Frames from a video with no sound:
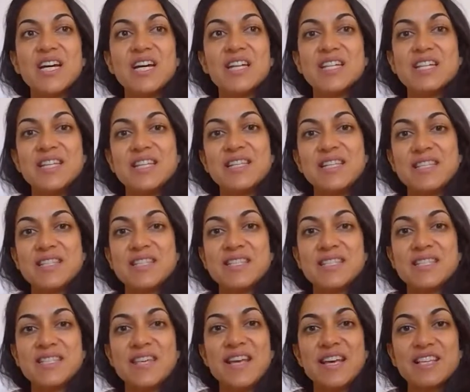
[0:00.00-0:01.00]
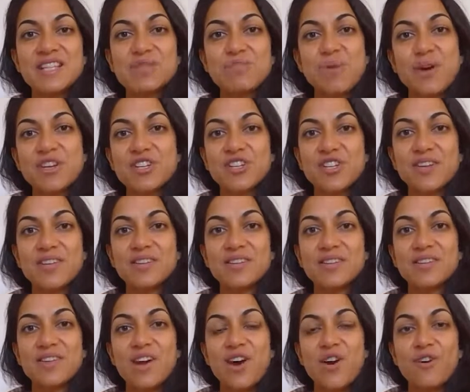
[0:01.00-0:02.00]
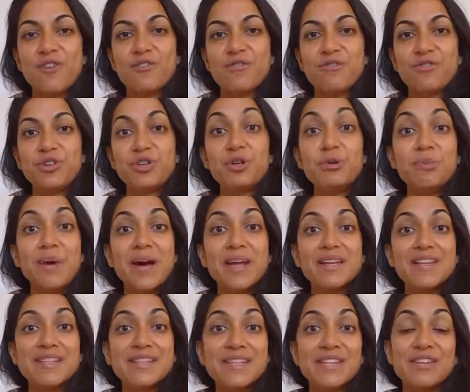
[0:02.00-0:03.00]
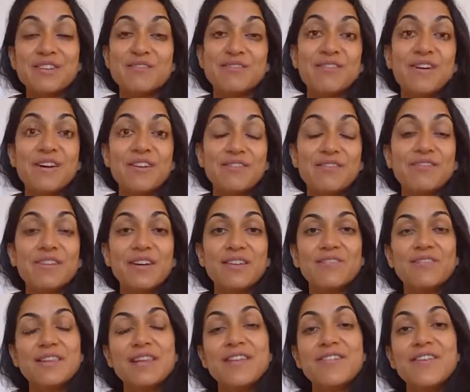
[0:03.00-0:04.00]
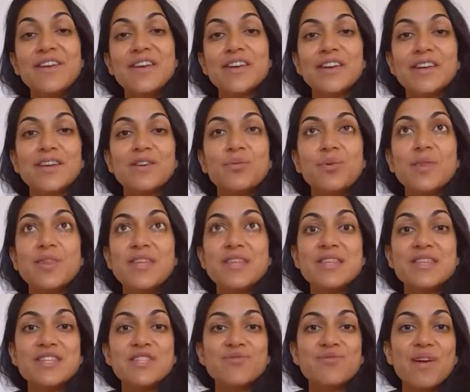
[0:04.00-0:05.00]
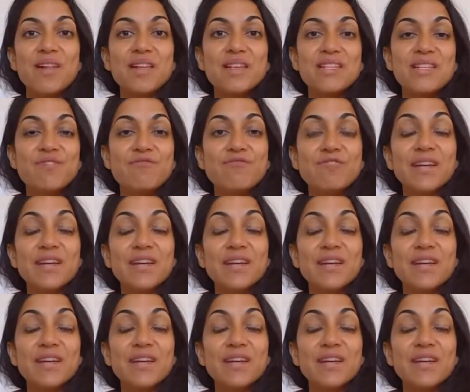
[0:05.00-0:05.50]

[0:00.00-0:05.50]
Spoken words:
this expression of humanity, of living within this relative